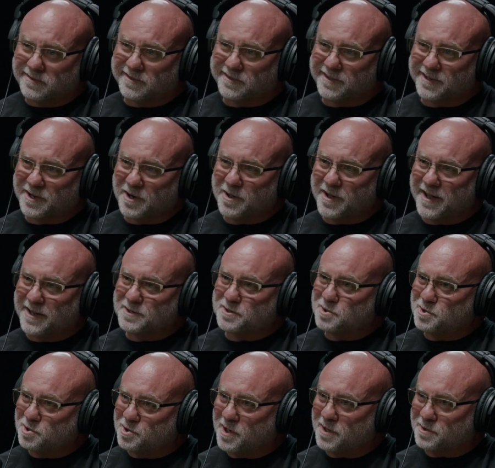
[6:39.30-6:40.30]
You know, it's
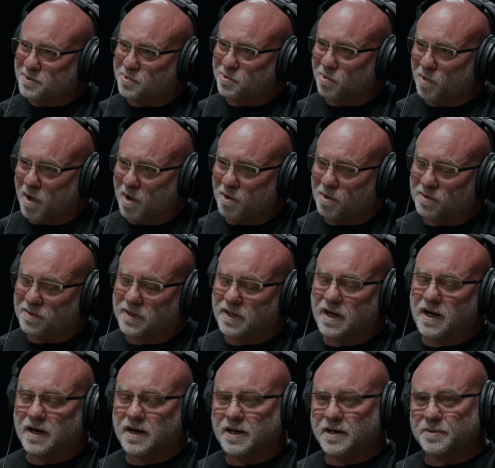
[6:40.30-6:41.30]
just wrong,
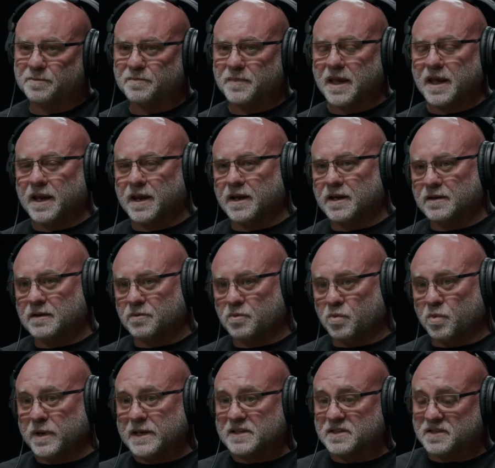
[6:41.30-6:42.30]
um, and
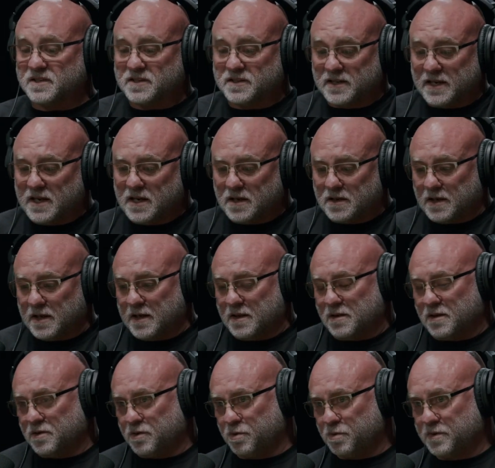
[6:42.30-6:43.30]
we see it in
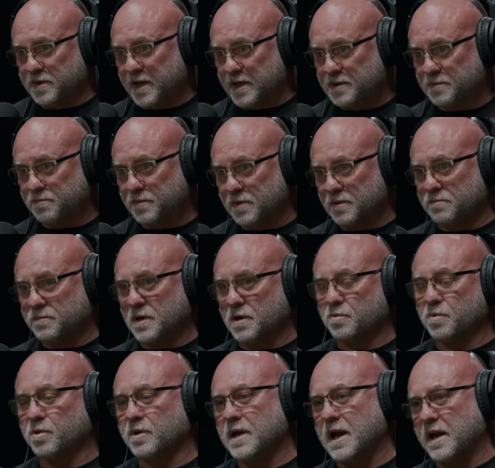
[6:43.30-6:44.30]
the New Testament, but
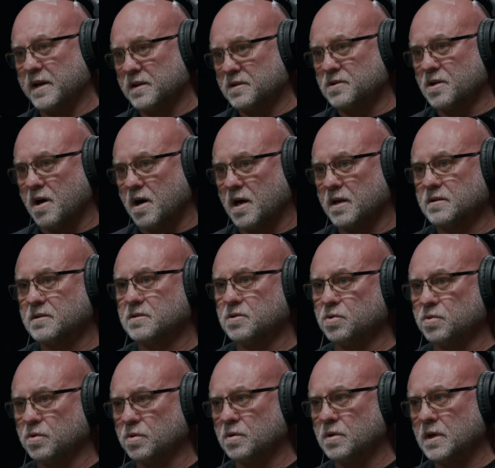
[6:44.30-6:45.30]
we're kind of taught
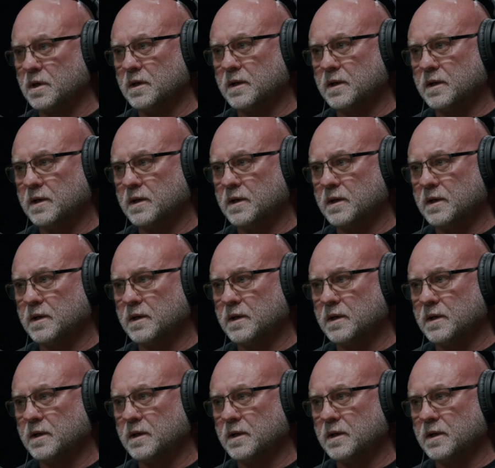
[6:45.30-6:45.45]
to